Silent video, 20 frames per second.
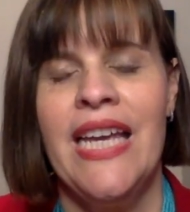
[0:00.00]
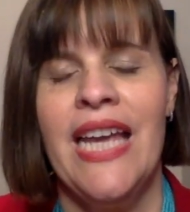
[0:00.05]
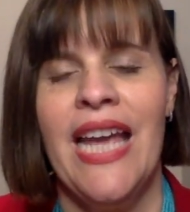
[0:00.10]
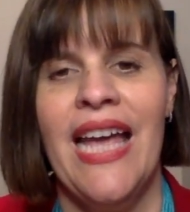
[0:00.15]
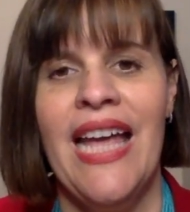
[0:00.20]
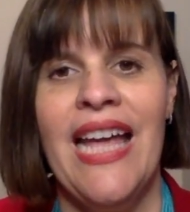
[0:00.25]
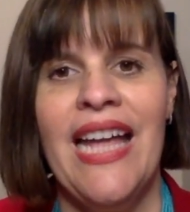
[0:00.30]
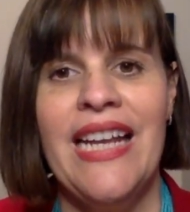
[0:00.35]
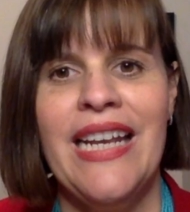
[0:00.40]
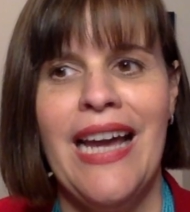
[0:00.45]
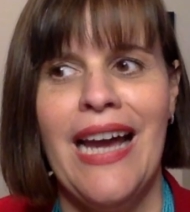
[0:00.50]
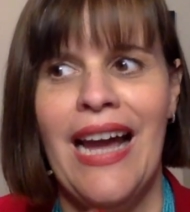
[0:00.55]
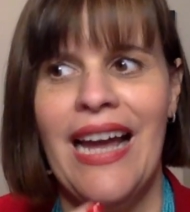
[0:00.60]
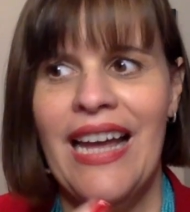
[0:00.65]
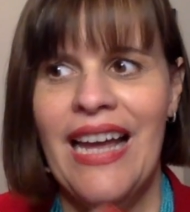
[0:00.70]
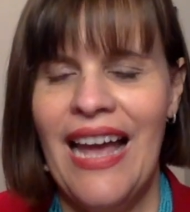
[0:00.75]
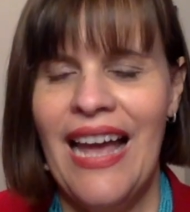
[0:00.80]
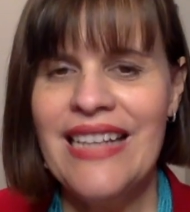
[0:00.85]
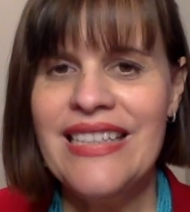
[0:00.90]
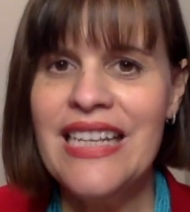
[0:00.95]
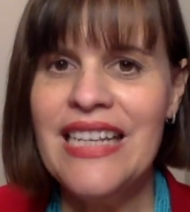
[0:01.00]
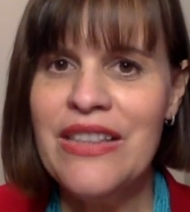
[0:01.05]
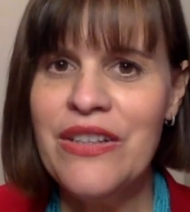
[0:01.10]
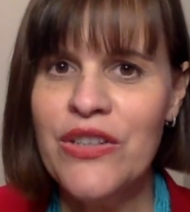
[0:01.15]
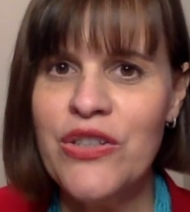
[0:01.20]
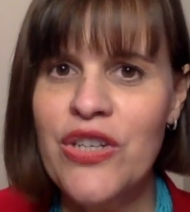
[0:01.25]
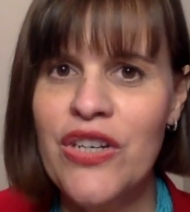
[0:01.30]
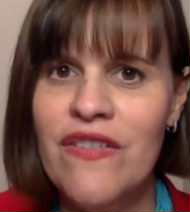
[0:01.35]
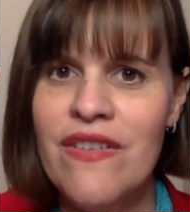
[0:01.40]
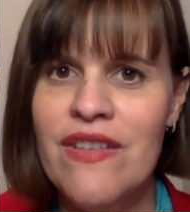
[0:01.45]
And as I
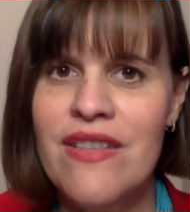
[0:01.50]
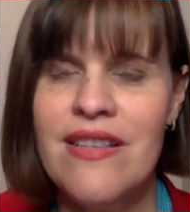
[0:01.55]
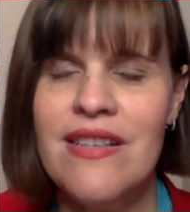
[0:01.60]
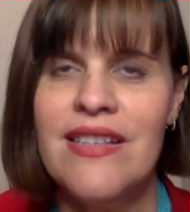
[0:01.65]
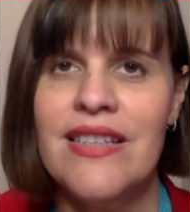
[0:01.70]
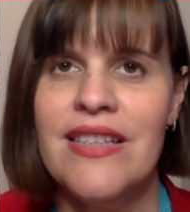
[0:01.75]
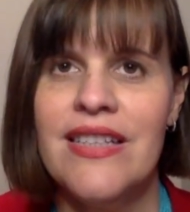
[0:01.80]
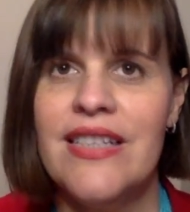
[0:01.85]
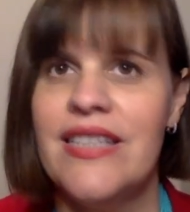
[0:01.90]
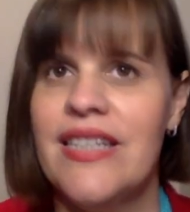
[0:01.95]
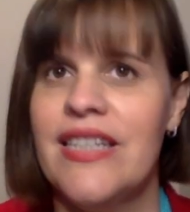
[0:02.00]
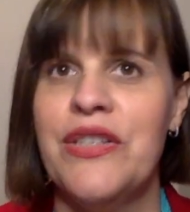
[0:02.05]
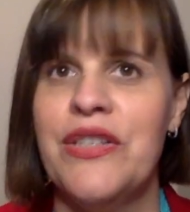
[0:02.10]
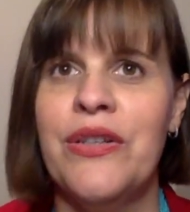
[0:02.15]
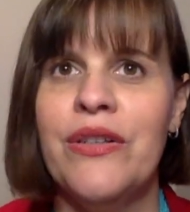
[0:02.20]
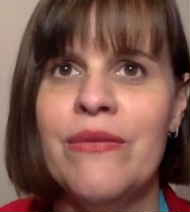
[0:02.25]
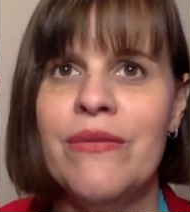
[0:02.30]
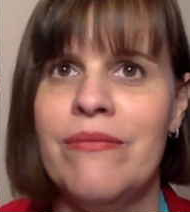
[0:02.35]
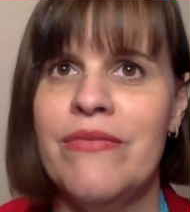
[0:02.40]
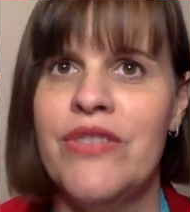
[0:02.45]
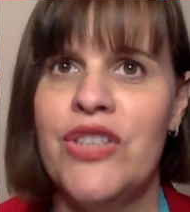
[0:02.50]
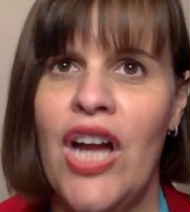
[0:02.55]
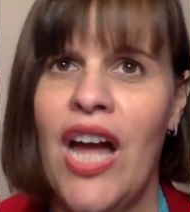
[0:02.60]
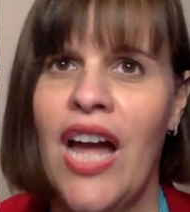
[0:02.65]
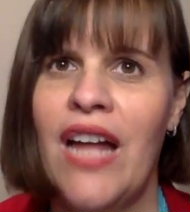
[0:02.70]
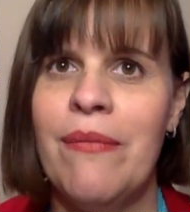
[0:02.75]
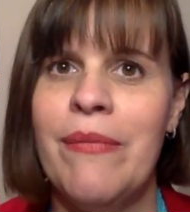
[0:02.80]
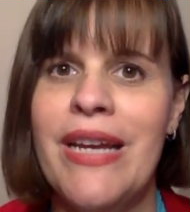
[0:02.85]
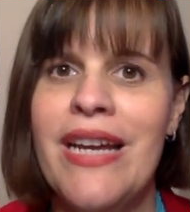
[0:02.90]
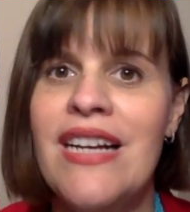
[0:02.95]
looked over this list, I told
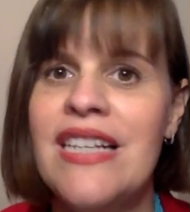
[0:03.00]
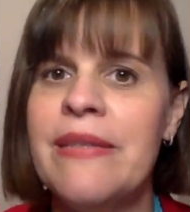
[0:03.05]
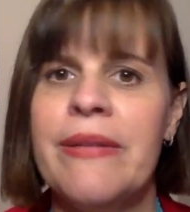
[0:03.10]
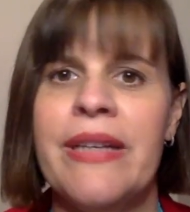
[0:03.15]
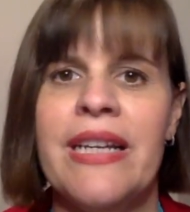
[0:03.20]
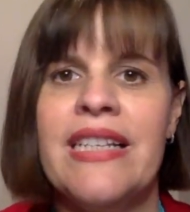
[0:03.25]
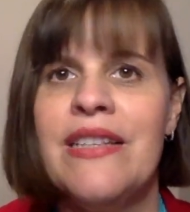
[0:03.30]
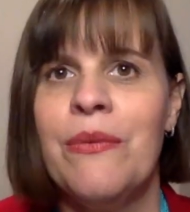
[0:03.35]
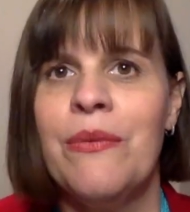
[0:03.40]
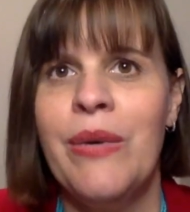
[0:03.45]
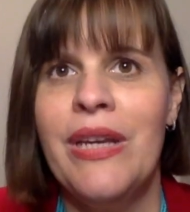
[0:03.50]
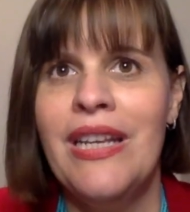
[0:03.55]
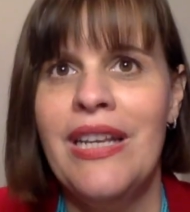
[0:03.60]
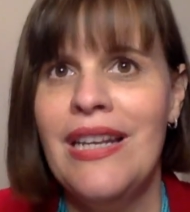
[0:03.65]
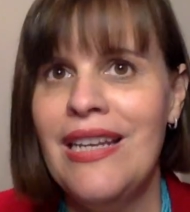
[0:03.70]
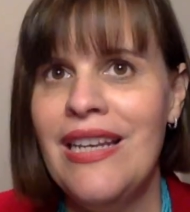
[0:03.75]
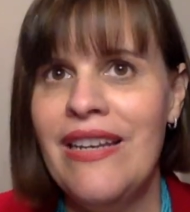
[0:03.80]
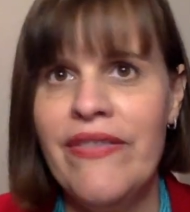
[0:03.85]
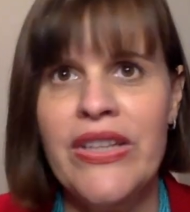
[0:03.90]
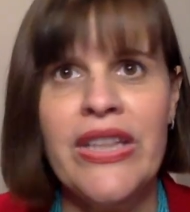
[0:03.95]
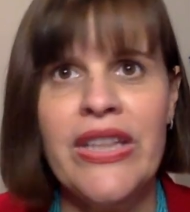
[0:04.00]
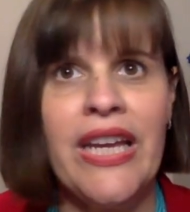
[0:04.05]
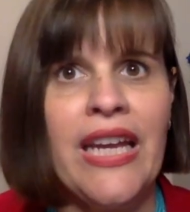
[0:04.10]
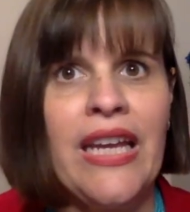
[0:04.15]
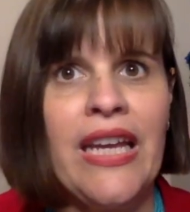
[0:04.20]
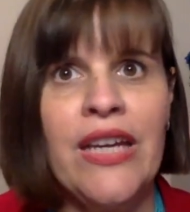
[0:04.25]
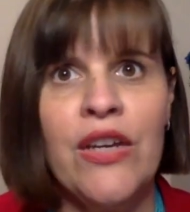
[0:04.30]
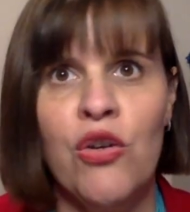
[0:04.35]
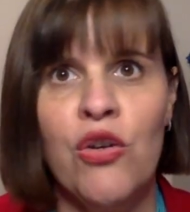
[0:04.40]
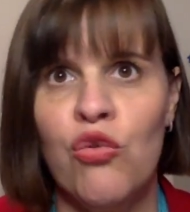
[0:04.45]
John, my husband, I said, we didn't even
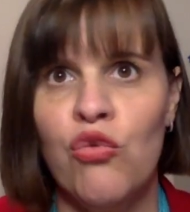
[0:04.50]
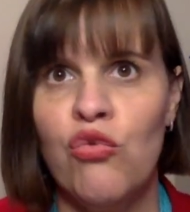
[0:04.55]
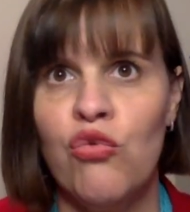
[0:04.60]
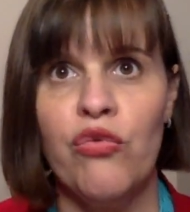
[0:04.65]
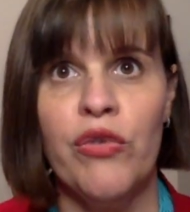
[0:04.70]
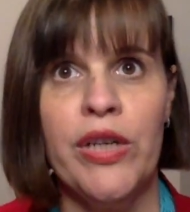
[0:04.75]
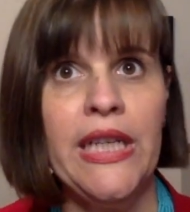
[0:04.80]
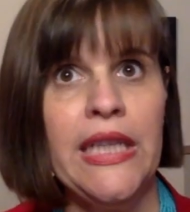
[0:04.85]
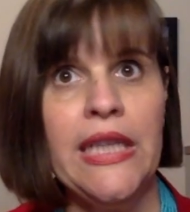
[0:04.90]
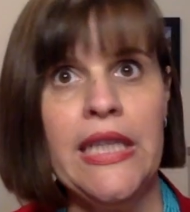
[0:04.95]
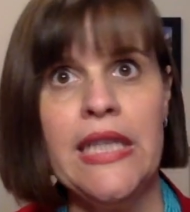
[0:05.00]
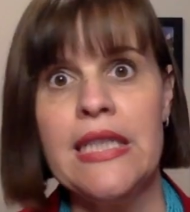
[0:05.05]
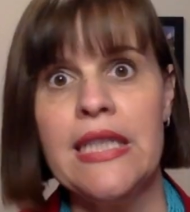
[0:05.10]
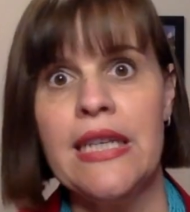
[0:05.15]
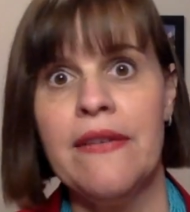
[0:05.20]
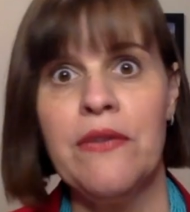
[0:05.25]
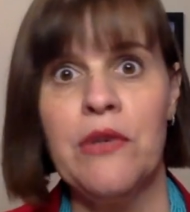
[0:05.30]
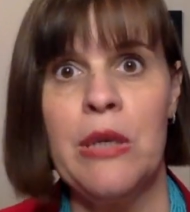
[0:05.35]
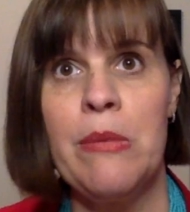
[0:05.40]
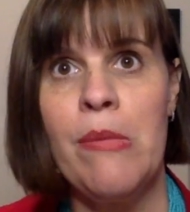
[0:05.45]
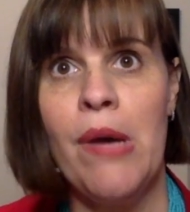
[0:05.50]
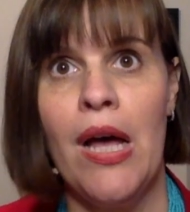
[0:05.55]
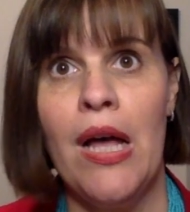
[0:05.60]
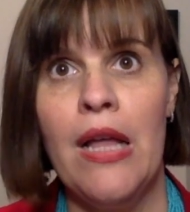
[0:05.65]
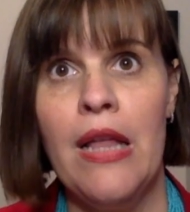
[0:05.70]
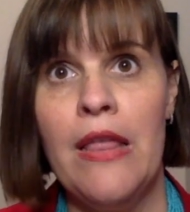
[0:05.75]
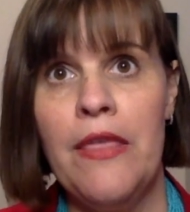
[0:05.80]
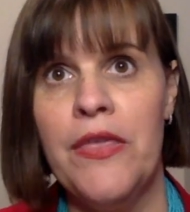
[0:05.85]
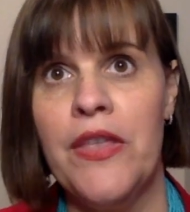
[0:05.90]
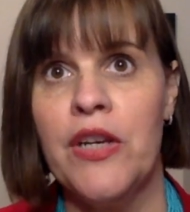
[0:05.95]
read this every
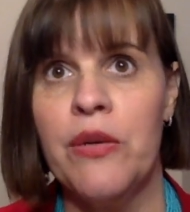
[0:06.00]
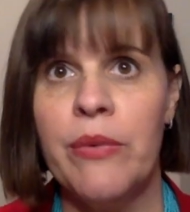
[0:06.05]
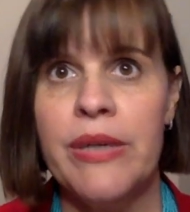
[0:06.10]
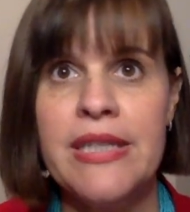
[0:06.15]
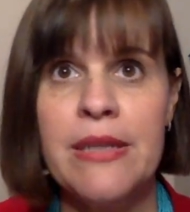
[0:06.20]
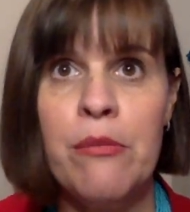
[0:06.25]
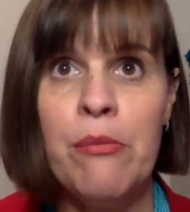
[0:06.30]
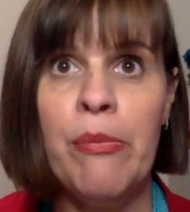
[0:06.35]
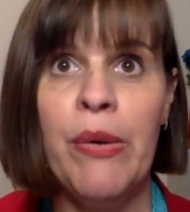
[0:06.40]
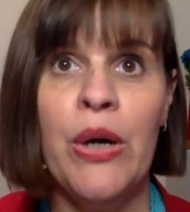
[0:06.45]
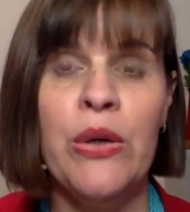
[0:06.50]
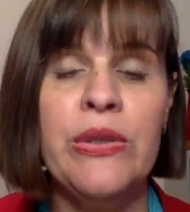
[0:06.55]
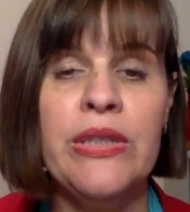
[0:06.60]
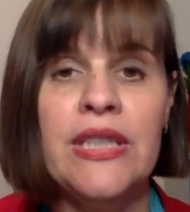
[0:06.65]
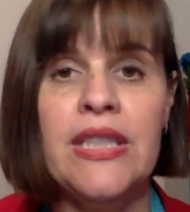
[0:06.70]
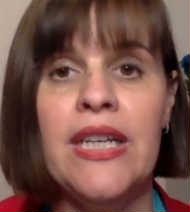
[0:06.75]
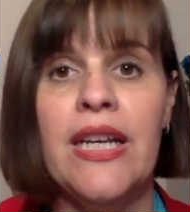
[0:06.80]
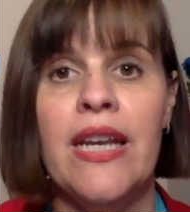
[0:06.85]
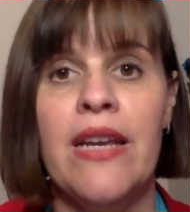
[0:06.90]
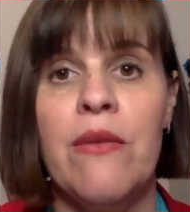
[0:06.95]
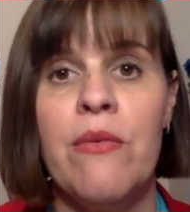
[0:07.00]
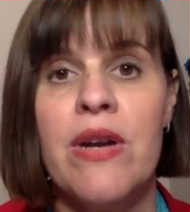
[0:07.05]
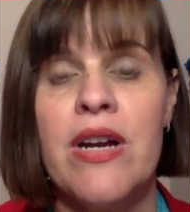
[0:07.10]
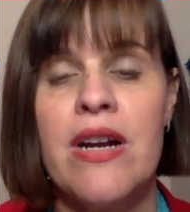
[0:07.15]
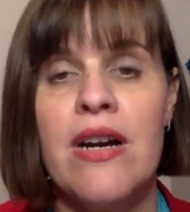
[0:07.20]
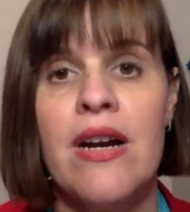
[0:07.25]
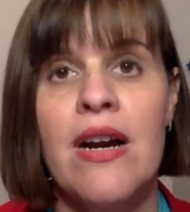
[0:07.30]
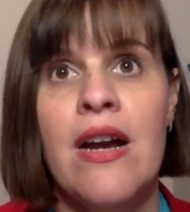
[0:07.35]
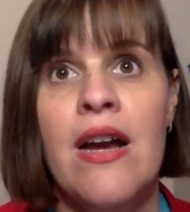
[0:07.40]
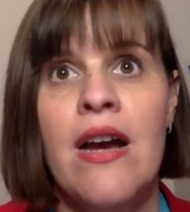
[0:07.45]
month, and it wasn't posted
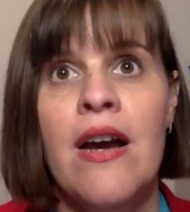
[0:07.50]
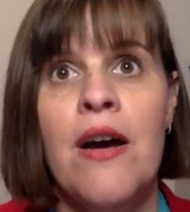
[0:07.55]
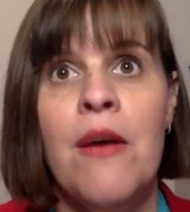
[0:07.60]
anywhere.